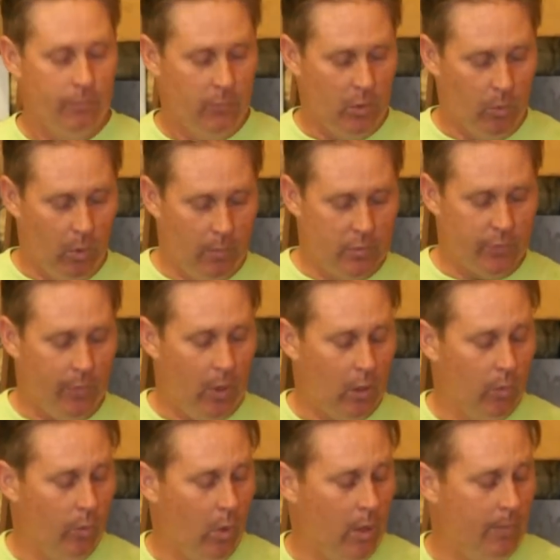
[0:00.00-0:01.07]
The worms
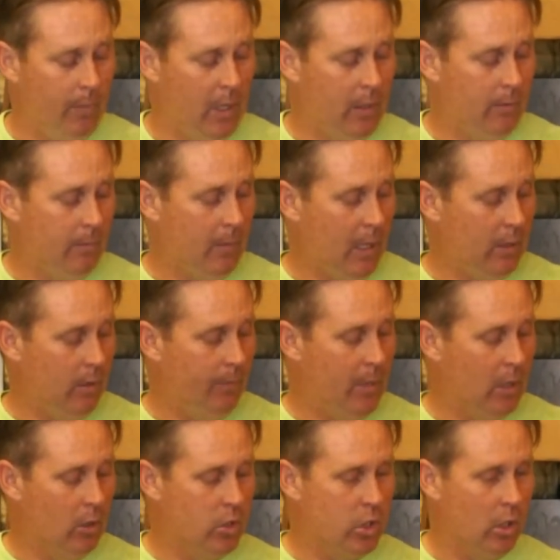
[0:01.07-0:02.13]
fall in one bin and the
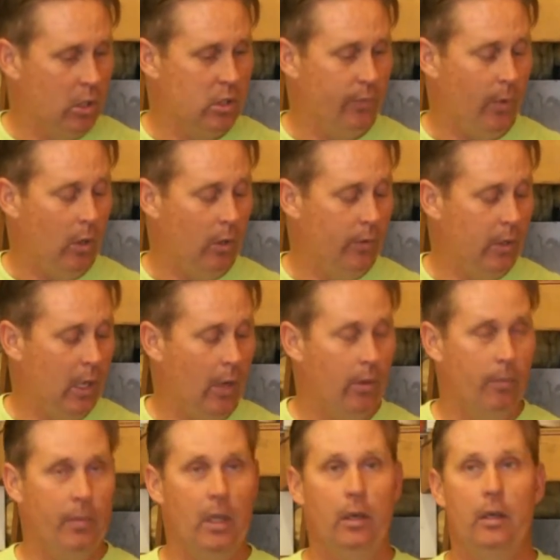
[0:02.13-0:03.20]
bigger chunks fall in the other
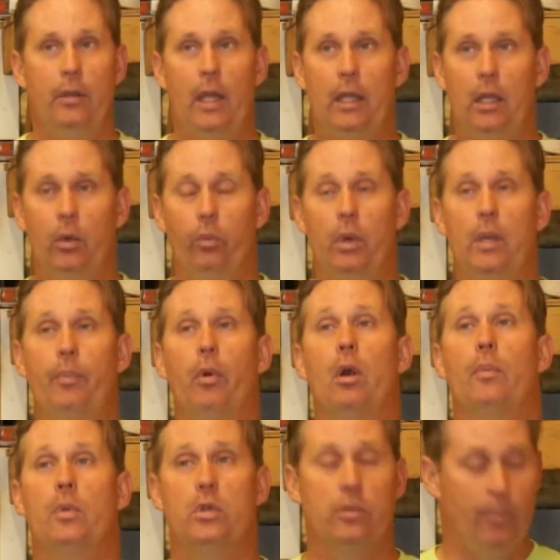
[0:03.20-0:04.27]
bin, and they get
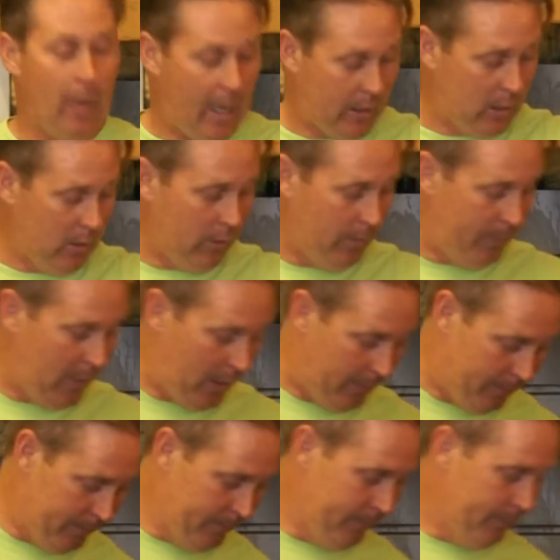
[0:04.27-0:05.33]
repurposed back into the bin.
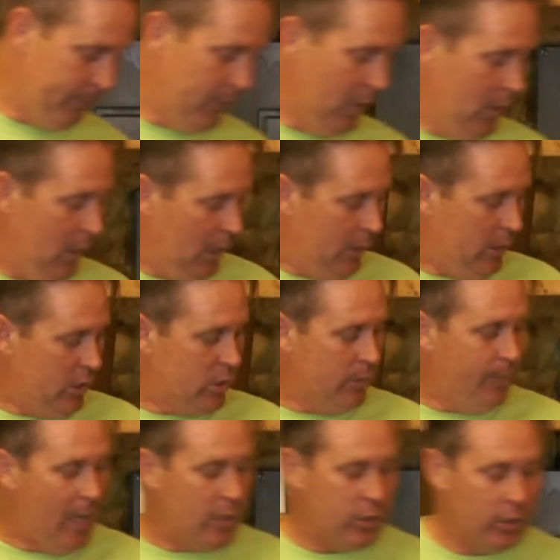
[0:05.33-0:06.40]
This is
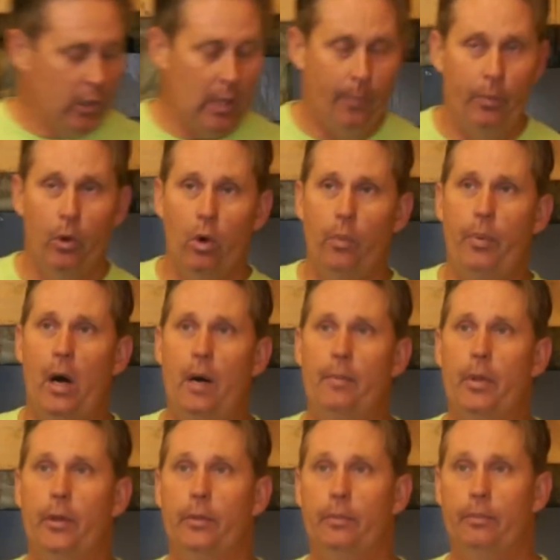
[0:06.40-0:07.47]
basically a pool pump
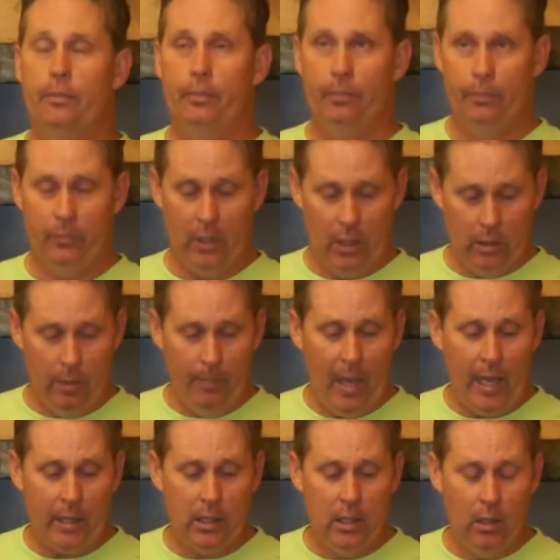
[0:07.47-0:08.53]
in the
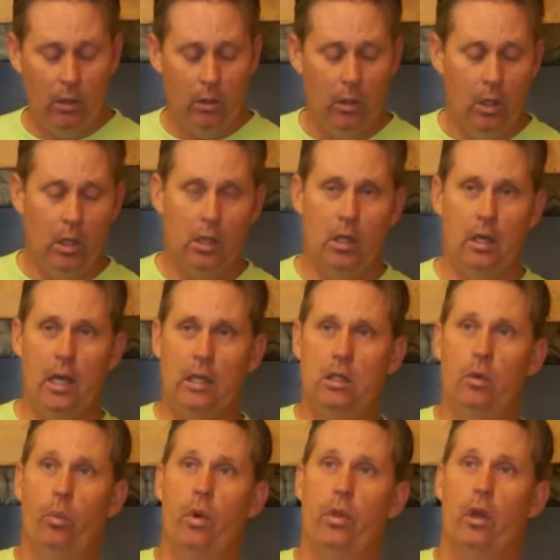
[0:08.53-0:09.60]
back here,
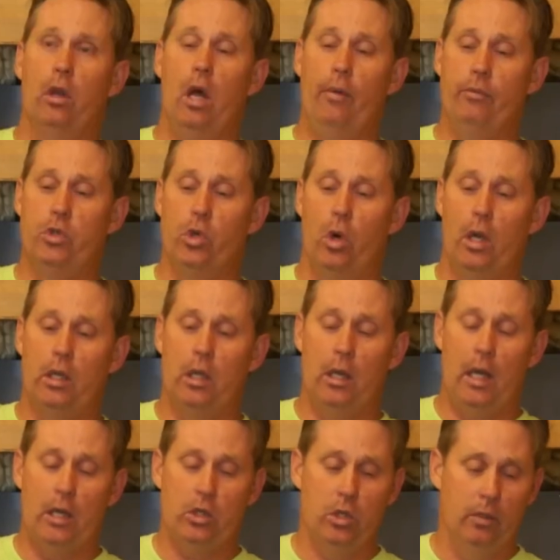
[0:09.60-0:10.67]
connected with a Lovejoy
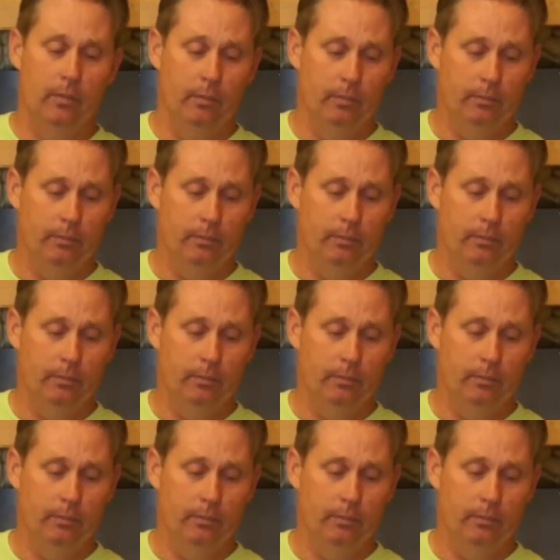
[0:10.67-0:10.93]
connection.